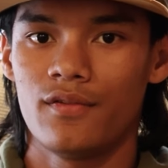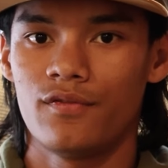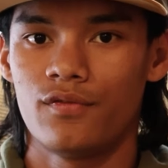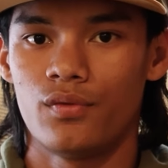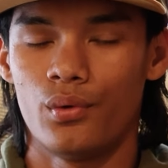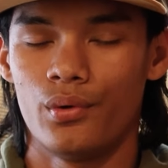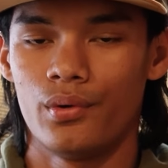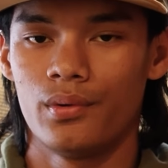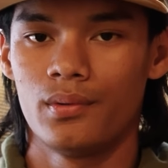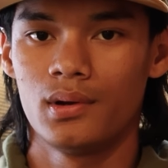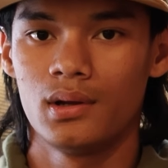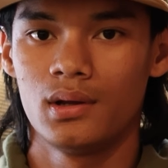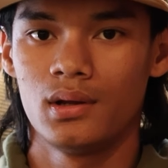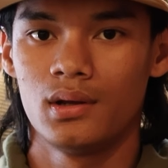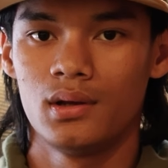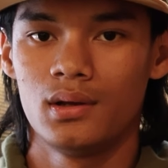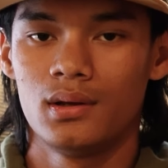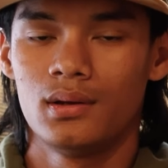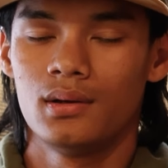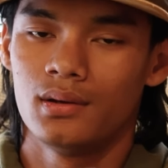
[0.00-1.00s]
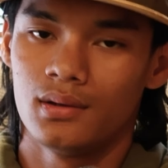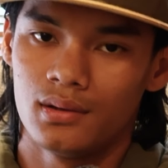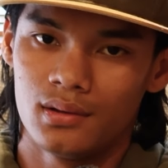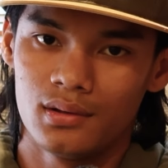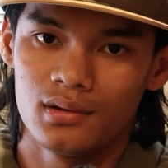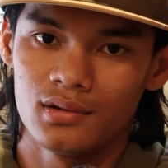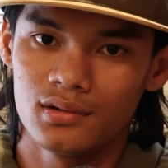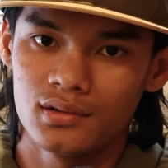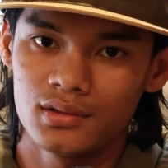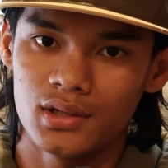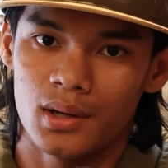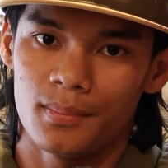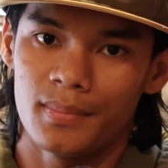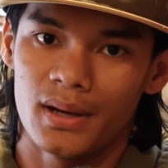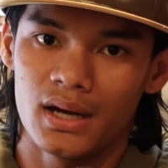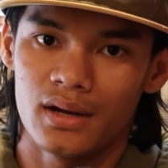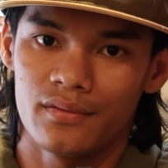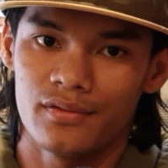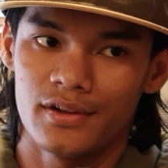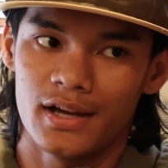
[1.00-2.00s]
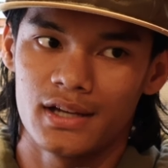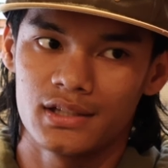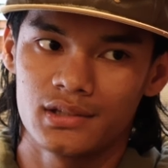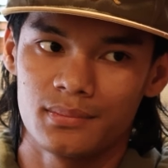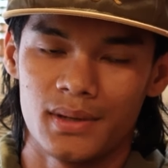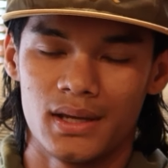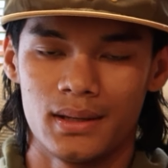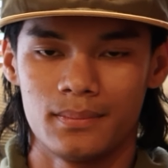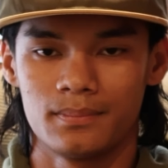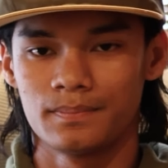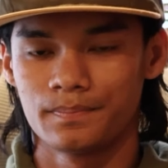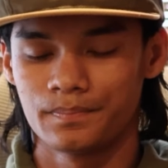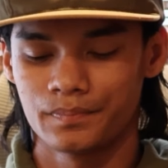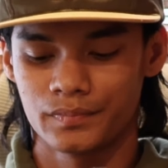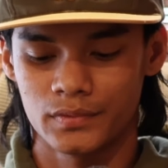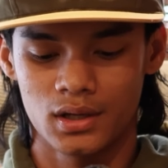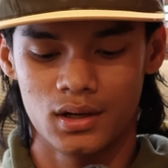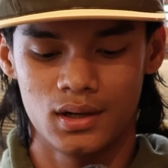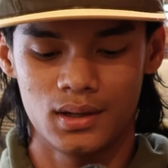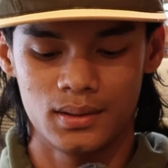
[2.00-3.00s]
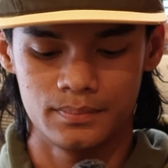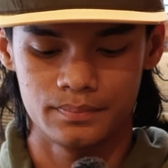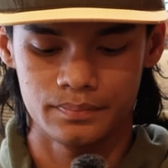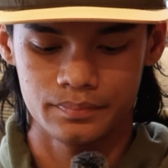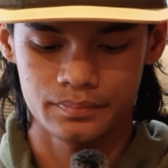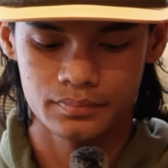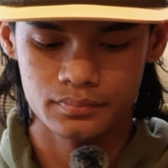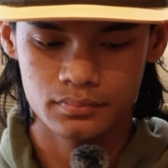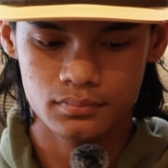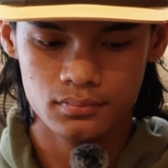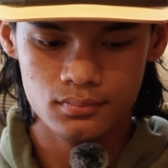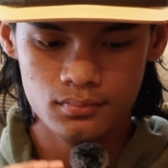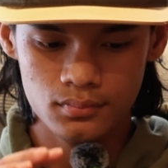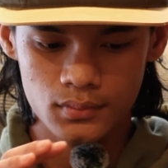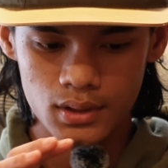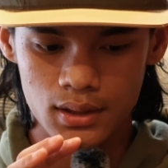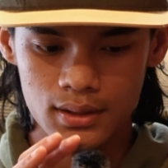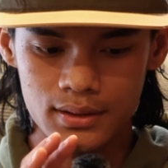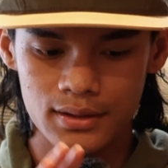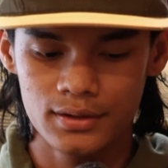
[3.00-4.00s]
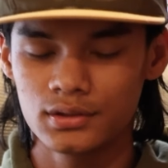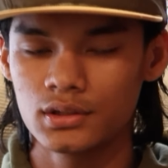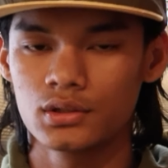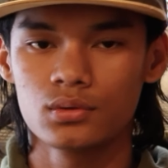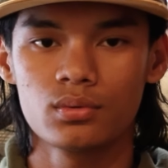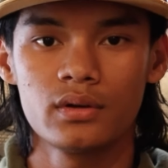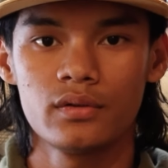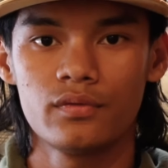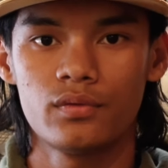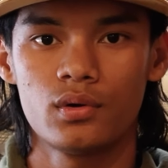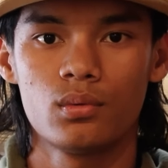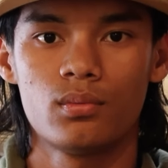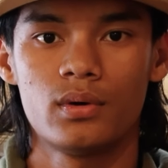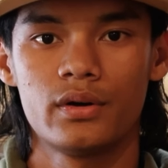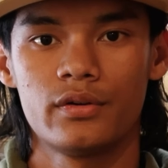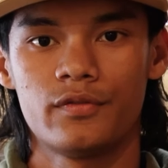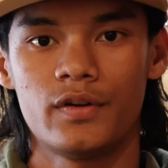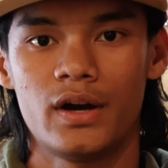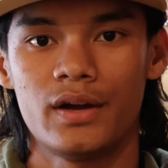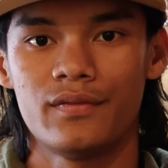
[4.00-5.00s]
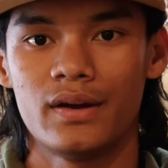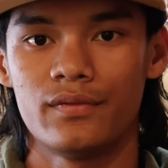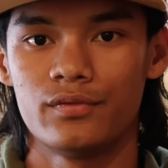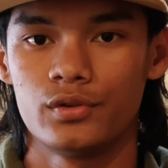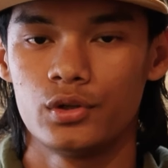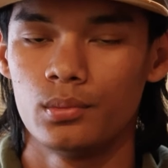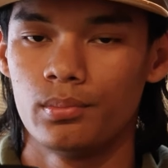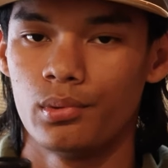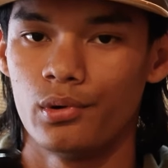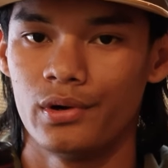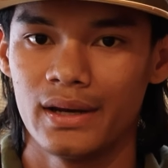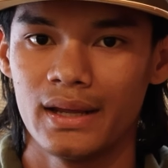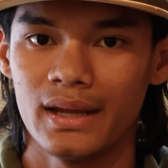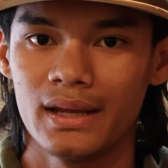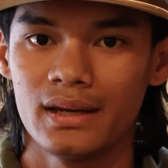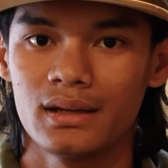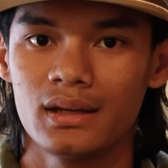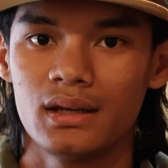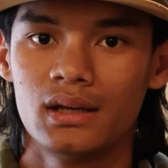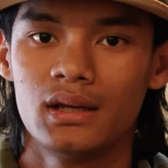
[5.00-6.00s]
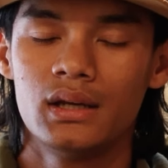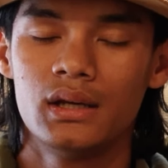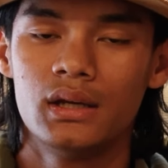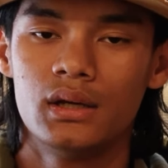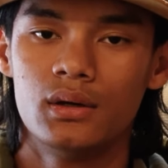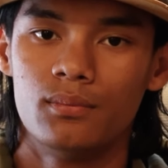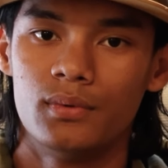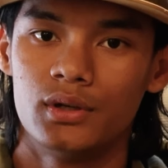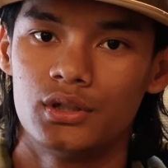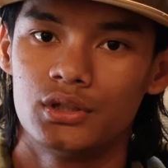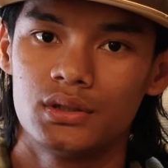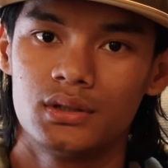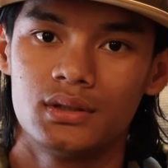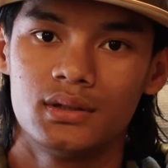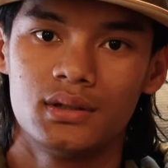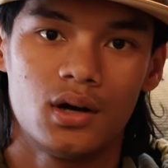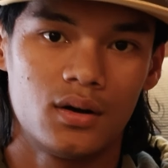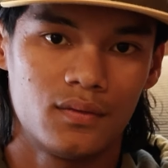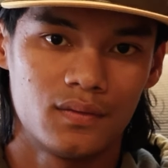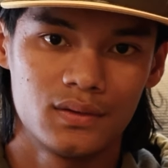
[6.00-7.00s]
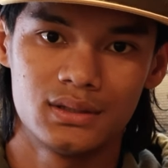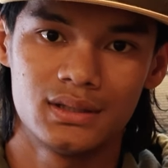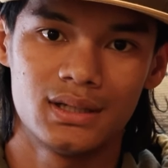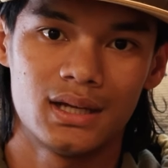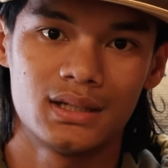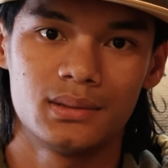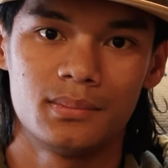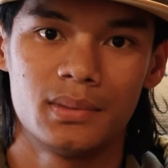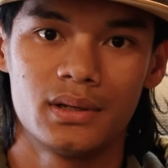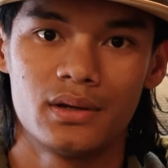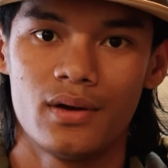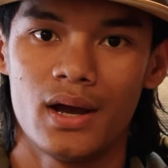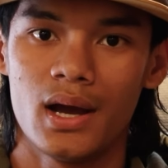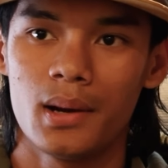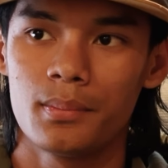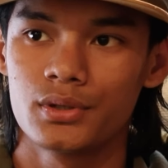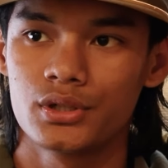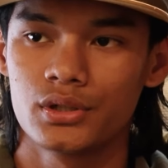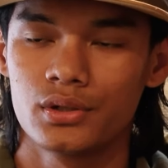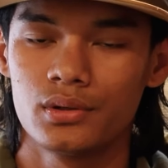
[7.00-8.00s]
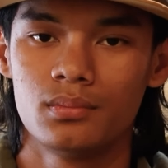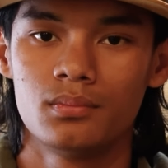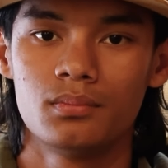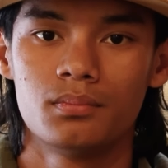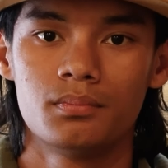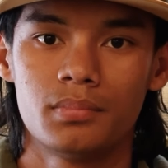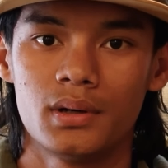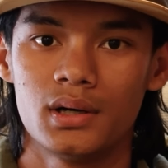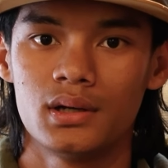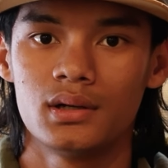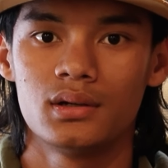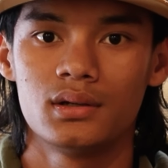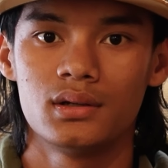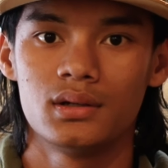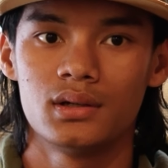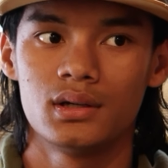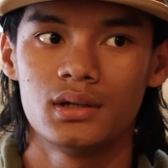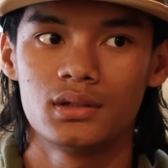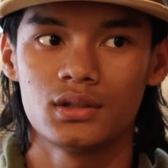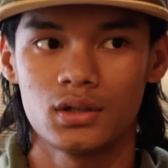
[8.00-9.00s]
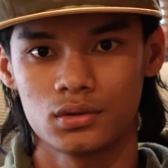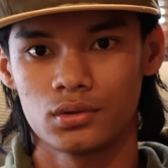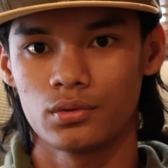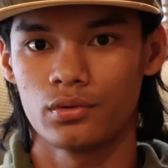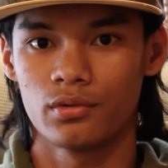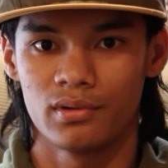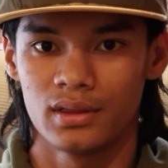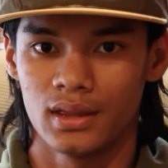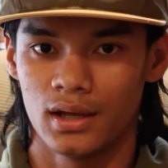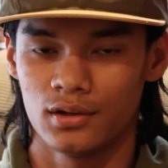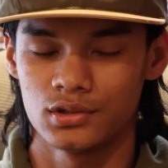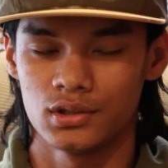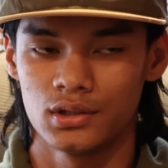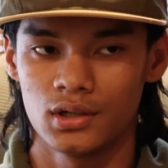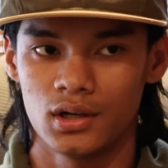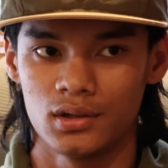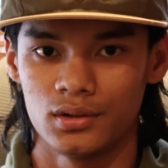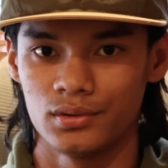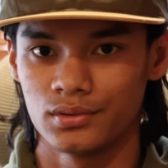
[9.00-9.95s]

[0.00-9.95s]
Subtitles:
f4. It's not bad to me. There's a 24-105 f2.8, which obviously has a bigger aperture, but it's also 3,000.